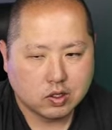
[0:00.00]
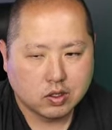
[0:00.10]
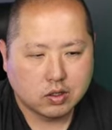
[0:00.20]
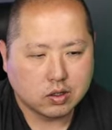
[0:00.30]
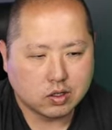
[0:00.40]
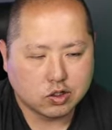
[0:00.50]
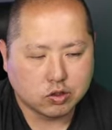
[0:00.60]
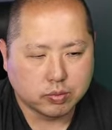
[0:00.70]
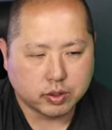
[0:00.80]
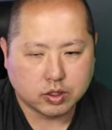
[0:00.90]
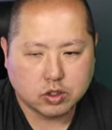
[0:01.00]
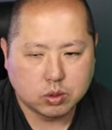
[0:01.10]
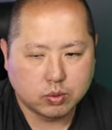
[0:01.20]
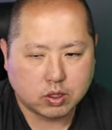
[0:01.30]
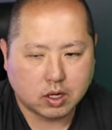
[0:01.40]
Look at Jupiter.
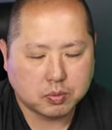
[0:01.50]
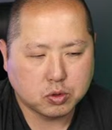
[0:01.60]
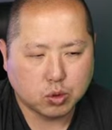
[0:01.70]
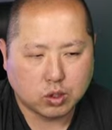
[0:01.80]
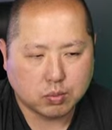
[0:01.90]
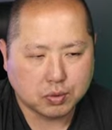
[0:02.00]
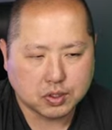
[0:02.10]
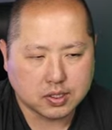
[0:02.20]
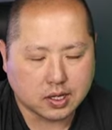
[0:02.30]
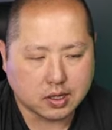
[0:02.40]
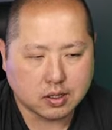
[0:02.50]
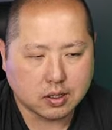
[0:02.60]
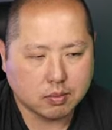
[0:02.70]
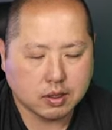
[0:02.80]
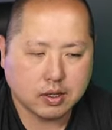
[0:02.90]
Jupiter up 200%. I
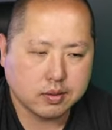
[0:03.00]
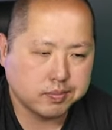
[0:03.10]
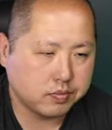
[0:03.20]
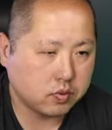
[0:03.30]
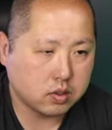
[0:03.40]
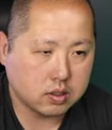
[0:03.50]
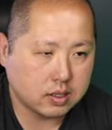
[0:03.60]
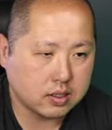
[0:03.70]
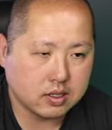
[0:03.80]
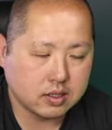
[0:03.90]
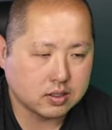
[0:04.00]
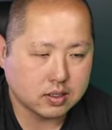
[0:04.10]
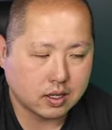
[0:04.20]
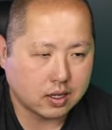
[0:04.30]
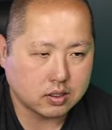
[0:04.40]
mean, anything in
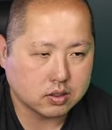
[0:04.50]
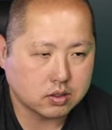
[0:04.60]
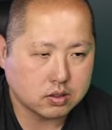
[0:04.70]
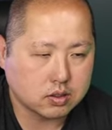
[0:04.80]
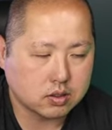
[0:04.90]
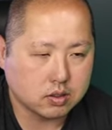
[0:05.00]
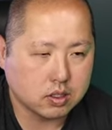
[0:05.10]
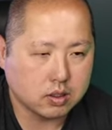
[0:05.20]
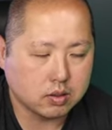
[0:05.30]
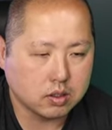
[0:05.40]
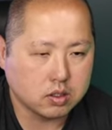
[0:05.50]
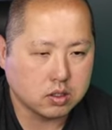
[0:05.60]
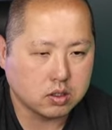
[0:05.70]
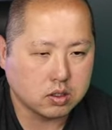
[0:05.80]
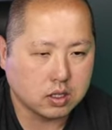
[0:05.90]
Solana could just go
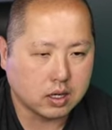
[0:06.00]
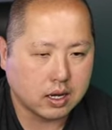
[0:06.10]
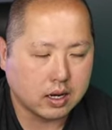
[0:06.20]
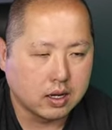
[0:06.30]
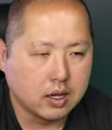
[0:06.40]
continue to get hot.